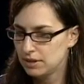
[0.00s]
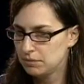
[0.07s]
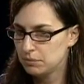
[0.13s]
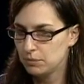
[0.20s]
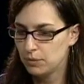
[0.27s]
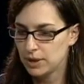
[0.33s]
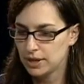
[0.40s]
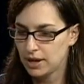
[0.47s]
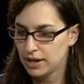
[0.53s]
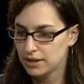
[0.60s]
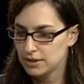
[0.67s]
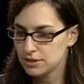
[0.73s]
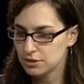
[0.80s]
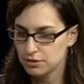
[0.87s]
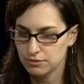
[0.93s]
When
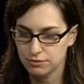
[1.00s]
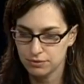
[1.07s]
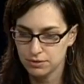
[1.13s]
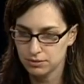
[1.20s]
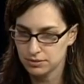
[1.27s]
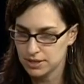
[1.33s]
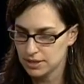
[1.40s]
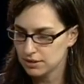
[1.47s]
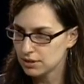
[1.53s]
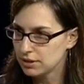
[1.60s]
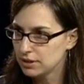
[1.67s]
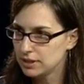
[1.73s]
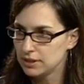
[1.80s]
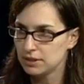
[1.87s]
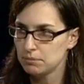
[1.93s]
I serve
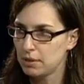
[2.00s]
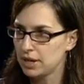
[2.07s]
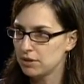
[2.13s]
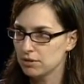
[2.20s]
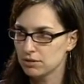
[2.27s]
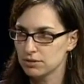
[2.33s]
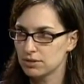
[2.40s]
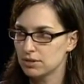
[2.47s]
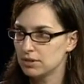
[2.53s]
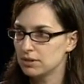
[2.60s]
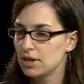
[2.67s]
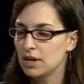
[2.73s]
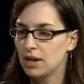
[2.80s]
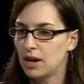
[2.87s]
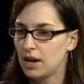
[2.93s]
dinner and that my girls
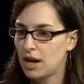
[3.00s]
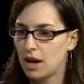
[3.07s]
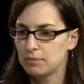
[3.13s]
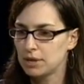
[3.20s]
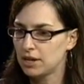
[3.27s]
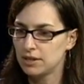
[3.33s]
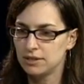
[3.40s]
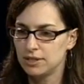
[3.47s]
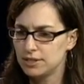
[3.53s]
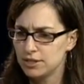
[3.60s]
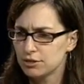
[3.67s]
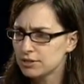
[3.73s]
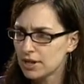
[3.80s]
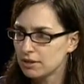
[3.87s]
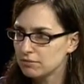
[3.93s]
are, the
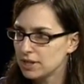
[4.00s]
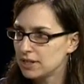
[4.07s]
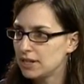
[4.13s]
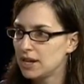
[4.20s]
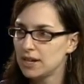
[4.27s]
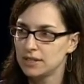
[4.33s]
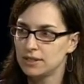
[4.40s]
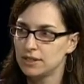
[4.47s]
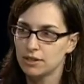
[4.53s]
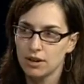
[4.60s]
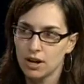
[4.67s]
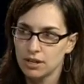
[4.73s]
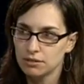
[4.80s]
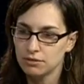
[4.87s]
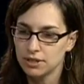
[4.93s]
dinner's not ready yet and they're
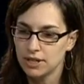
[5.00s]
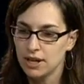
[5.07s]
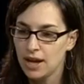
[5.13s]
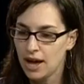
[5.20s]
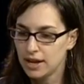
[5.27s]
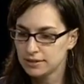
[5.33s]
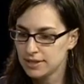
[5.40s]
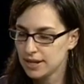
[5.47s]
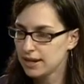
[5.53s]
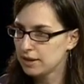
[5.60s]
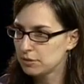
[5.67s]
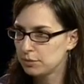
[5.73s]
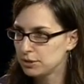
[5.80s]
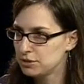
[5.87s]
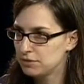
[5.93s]
hungry, I'll take
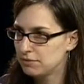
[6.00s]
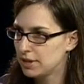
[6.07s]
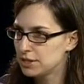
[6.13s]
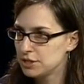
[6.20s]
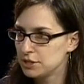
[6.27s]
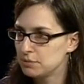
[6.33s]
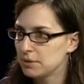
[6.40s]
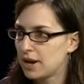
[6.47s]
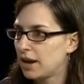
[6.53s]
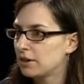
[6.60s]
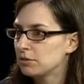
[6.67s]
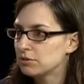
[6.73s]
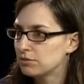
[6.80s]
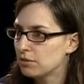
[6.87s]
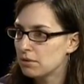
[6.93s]
out a bunch of veggies, but I
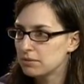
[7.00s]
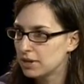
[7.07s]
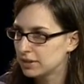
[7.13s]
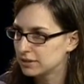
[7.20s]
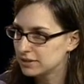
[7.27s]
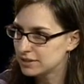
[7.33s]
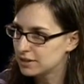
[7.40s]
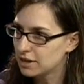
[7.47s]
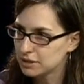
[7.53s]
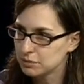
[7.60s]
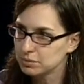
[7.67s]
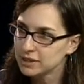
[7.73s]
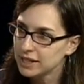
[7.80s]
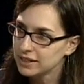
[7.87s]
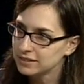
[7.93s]
don't throw it on a
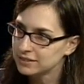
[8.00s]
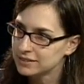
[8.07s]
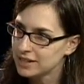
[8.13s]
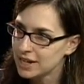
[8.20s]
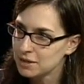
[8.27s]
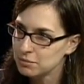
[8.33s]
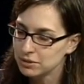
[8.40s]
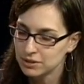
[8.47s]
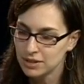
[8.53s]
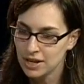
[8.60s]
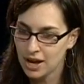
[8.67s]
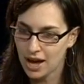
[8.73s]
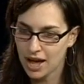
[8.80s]
plate in the table.